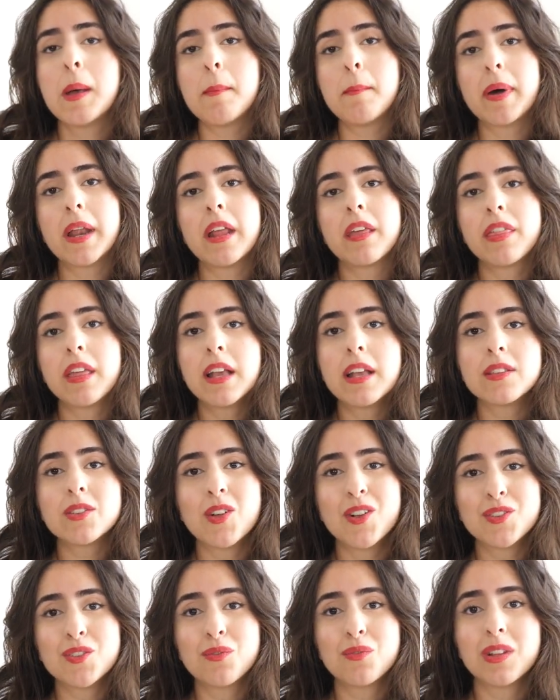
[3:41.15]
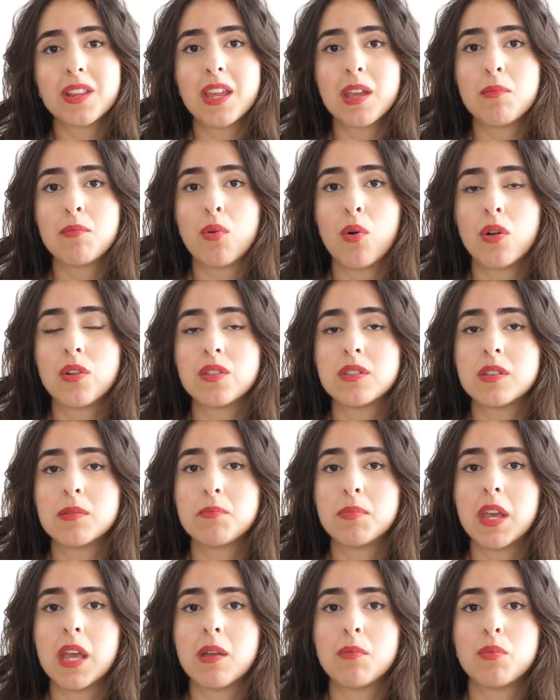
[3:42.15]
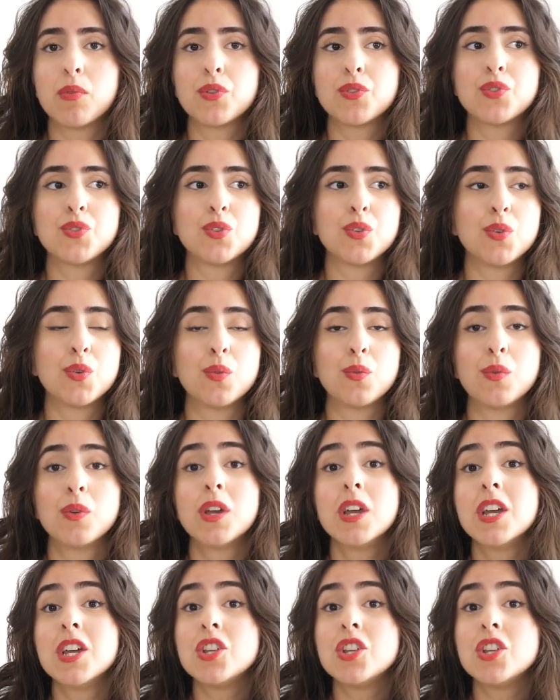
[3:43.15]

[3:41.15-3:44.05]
but I think it's also really important to be able to